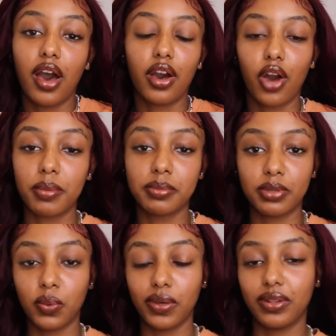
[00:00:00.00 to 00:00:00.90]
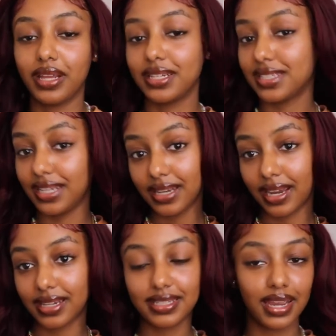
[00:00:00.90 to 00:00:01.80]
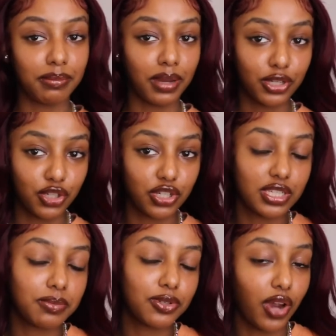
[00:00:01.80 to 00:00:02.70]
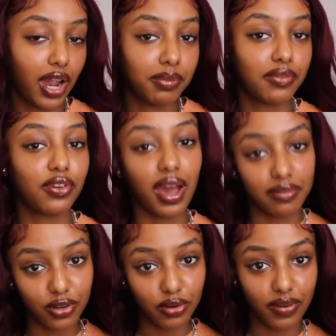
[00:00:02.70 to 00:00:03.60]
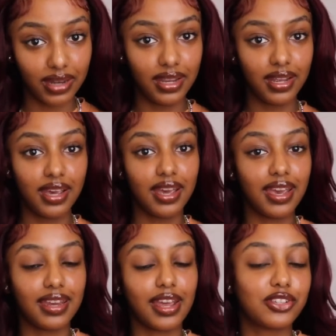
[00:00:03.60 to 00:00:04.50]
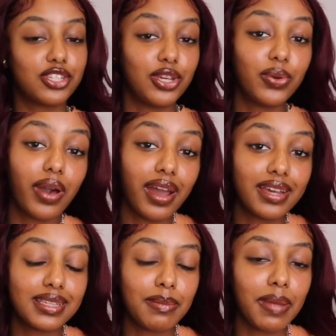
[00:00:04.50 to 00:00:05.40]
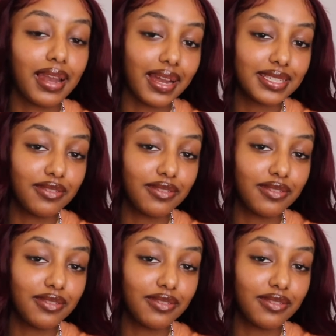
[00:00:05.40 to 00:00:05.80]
comment below what you'd like to see next, and make sure to subscribe if you haven't already. And yeah, I'll see you guys in my next